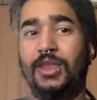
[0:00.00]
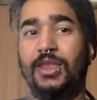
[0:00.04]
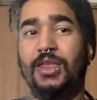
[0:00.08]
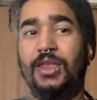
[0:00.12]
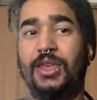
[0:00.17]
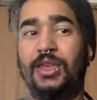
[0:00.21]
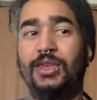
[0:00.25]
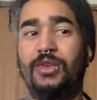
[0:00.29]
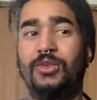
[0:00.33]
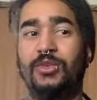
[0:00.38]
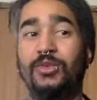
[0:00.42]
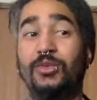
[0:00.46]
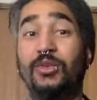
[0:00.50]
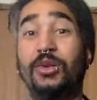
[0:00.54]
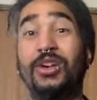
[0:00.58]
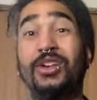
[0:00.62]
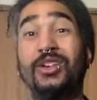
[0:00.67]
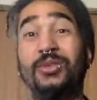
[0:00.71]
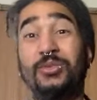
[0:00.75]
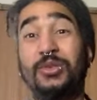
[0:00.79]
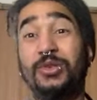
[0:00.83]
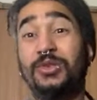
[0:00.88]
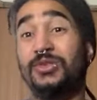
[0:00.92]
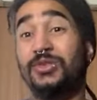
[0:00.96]
Like you can work at
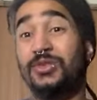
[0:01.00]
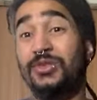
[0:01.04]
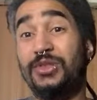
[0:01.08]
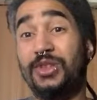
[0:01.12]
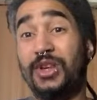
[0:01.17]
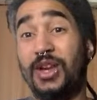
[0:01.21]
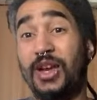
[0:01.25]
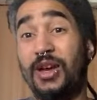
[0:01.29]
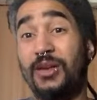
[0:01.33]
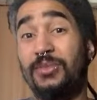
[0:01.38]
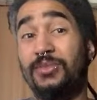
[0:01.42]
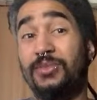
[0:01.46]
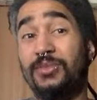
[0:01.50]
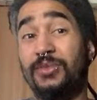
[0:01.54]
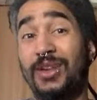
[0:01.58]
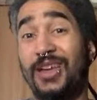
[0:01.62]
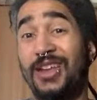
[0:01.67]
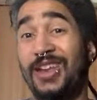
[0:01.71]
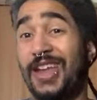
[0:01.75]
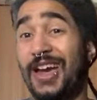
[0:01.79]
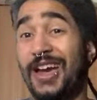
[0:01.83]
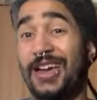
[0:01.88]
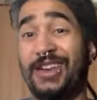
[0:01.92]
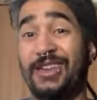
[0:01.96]
a butcher shop and
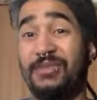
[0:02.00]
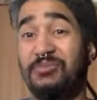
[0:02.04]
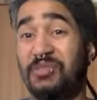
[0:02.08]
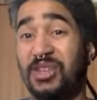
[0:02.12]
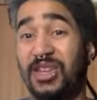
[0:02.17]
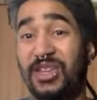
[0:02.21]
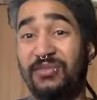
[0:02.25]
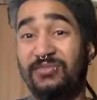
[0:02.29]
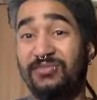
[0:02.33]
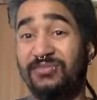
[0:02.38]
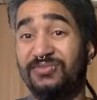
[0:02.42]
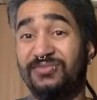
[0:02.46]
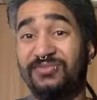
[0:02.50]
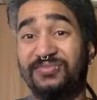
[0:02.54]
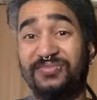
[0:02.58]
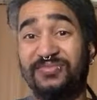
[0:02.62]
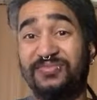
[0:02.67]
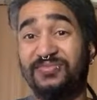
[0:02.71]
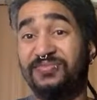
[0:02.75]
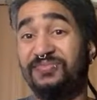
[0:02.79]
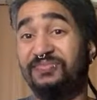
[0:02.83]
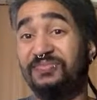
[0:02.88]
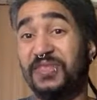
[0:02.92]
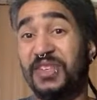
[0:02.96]
not eat meat
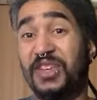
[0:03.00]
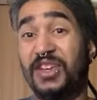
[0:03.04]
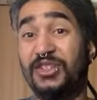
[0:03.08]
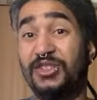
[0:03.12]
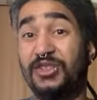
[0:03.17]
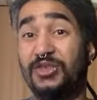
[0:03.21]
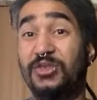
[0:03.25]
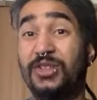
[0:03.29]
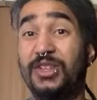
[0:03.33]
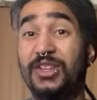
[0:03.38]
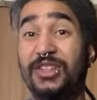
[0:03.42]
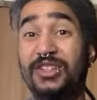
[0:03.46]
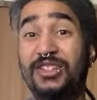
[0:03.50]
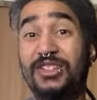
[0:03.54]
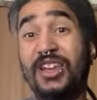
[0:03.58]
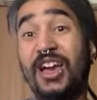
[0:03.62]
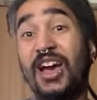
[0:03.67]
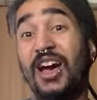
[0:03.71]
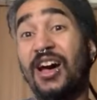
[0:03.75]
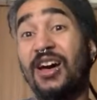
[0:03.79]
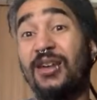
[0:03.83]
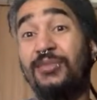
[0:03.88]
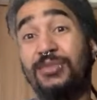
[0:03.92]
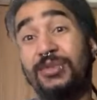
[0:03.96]
because you need a
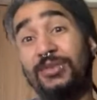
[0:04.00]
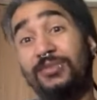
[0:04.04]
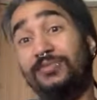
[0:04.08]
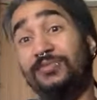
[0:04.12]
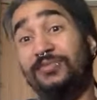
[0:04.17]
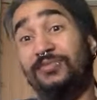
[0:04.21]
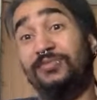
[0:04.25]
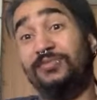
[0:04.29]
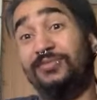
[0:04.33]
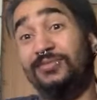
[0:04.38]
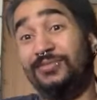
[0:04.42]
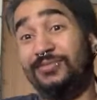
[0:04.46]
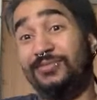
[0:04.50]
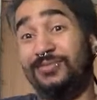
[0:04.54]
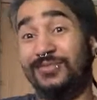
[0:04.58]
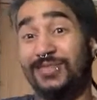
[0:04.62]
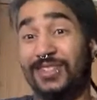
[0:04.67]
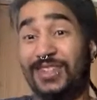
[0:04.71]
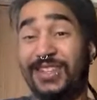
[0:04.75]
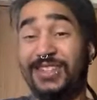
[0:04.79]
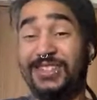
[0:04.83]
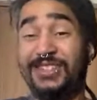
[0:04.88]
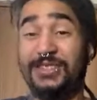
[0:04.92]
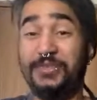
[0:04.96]
job,
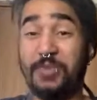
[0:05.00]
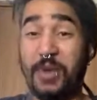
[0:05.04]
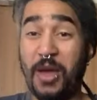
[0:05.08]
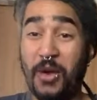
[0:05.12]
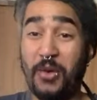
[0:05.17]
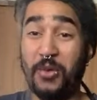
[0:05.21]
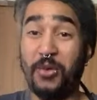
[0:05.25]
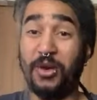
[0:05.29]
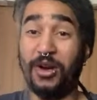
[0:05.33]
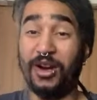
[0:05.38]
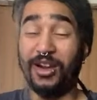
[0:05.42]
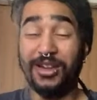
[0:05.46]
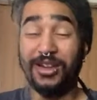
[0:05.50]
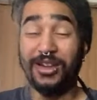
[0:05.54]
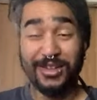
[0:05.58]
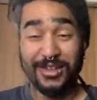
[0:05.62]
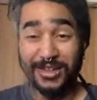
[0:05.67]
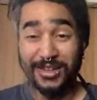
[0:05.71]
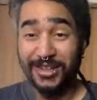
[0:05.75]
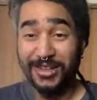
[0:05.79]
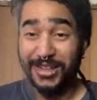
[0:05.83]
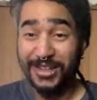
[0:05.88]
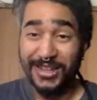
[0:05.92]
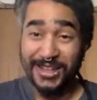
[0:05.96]
because it's about work.
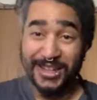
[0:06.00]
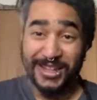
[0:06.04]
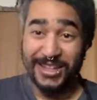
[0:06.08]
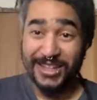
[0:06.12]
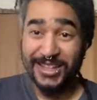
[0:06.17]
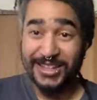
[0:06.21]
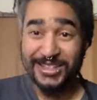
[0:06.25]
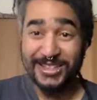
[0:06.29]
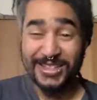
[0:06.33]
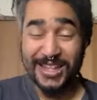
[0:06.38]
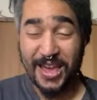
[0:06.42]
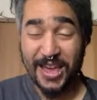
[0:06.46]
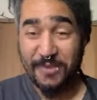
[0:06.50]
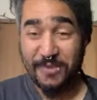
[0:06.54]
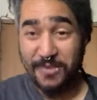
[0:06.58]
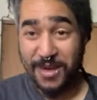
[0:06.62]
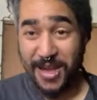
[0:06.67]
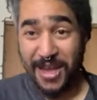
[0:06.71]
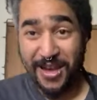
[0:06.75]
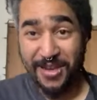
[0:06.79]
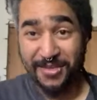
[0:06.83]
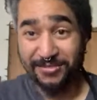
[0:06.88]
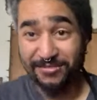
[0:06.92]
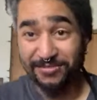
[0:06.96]
It's not
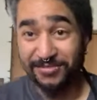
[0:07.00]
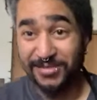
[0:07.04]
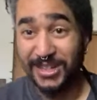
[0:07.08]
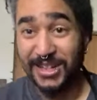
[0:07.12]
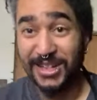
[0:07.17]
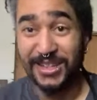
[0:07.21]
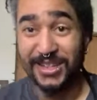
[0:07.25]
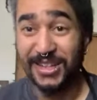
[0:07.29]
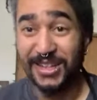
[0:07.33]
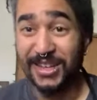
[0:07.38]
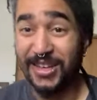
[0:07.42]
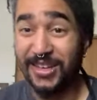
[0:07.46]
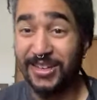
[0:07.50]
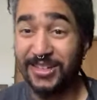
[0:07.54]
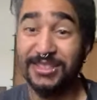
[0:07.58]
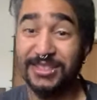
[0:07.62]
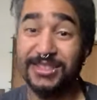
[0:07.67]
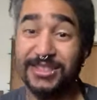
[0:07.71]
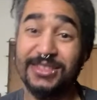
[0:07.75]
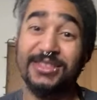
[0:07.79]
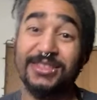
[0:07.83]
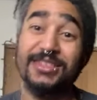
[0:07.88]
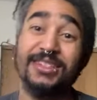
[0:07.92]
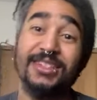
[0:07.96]
about anything
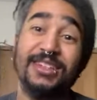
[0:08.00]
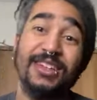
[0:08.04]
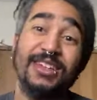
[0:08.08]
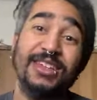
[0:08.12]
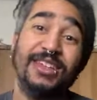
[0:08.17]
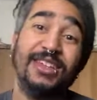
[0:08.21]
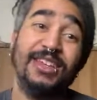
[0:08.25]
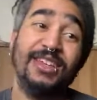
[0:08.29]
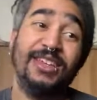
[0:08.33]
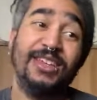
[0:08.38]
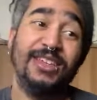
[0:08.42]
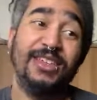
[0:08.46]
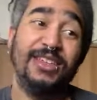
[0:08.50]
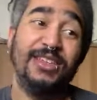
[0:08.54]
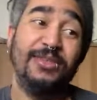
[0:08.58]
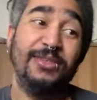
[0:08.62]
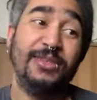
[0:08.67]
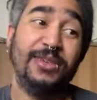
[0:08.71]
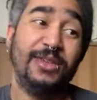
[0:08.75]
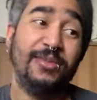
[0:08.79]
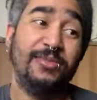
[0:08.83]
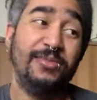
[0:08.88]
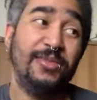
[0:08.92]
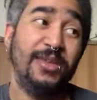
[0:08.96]
else. You
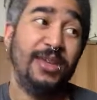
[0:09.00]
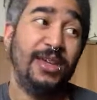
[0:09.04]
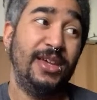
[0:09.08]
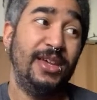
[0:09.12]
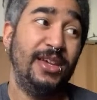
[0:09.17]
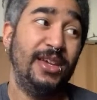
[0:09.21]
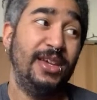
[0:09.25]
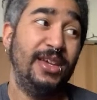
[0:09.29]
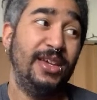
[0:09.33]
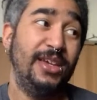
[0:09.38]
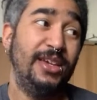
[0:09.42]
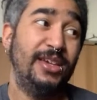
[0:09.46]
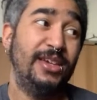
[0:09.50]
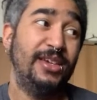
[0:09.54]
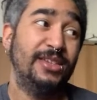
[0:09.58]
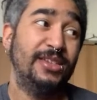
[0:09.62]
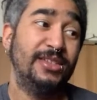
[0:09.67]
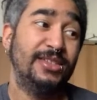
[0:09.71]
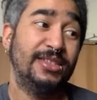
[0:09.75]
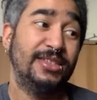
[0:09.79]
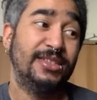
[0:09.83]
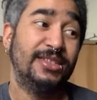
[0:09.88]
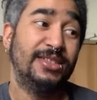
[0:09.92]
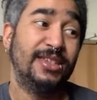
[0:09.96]
can be
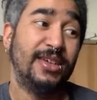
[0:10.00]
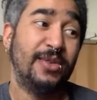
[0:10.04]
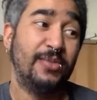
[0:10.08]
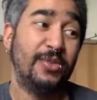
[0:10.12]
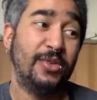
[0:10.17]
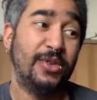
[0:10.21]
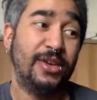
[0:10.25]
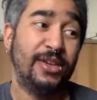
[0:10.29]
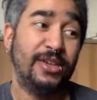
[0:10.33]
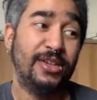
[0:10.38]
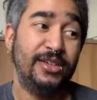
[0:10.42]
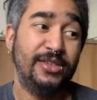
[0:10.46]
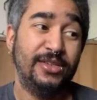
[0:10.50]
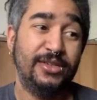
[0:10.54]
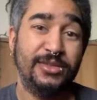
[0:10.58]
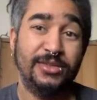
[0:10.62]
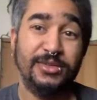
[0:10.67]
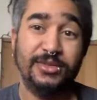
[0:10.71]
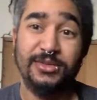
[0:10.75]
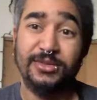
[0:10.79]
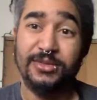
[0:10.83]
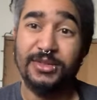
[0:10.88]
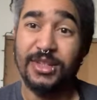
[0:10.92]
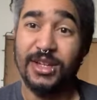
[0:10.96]
someone
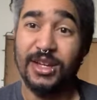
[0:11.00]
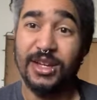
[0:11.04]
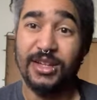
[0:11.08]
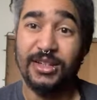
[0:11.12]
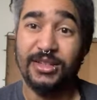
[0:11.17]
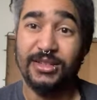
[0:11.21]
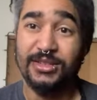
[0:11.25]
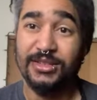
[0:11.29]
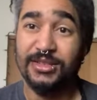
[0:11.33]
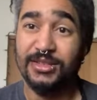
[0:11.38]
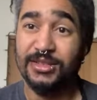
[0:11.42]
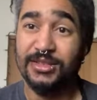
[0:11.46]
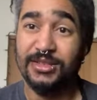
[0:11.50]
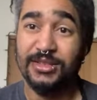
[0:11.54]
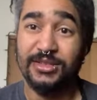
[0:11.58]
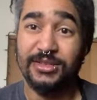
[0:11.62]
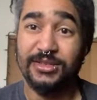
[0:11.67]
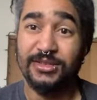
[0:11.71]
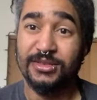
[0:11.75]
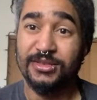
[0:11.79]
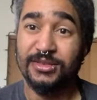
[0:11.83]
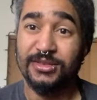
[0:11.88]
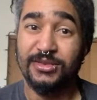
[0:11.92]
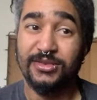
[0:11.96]
who does
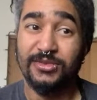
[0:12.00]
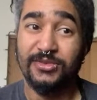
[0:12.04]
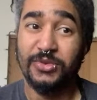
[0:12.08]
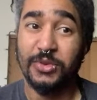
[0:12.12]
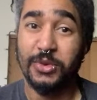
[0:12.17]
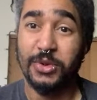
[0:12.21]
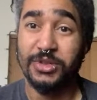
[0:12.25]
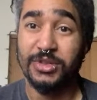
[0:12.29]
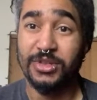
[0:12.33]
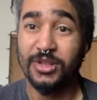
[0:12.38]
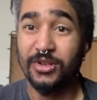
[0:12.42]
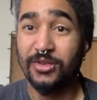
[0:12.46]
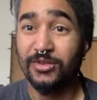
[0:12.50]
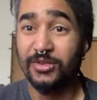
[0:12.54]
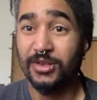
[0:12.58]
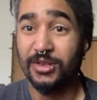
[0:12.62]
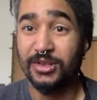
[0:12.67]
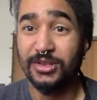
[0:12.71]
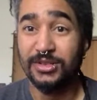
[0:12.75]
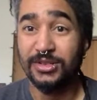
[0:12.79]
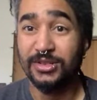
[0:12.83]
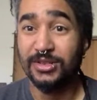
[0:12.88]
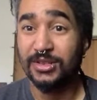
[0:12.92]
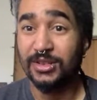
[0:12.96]

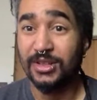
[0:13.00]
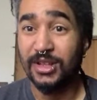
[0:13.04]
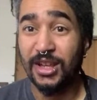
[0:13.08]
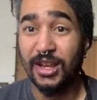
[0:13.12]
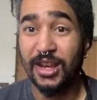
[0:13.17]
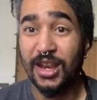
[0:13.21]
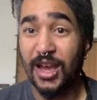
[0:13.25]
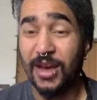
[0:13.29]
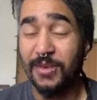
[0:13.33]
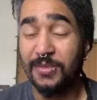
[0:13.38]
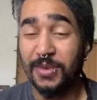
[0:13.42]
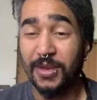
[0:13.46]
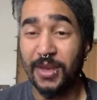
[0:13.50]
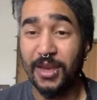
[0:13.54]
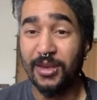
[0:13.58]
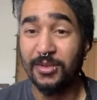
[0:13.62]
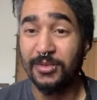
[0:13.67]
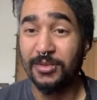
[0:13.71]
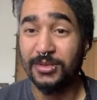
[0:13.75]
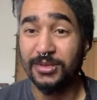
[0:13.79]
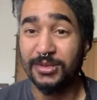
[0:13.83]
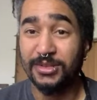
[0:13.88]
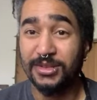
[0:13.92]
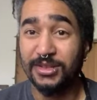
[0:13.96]
voiceovers and not be
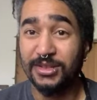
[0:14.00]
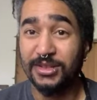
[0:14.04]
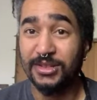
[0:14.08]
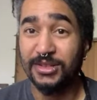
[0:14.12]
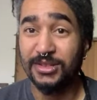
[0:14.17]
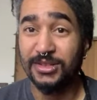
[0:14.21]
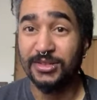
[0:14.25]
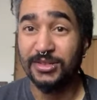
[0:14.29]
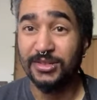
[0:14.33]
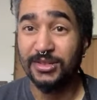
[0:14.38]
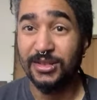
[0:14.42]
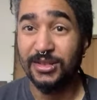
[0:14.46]
able to,